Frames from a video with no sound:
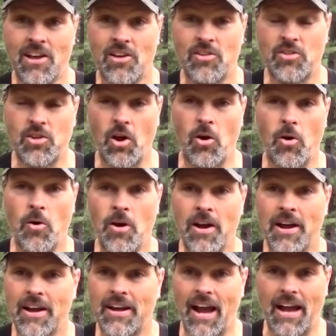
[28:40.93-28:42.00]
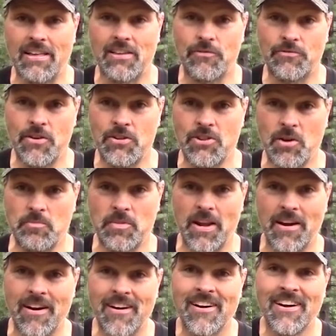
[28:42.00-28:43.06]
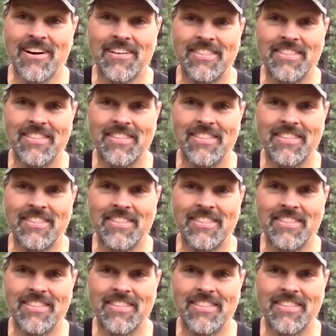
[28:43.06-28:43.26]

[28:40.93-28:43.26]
So guys that fish up there,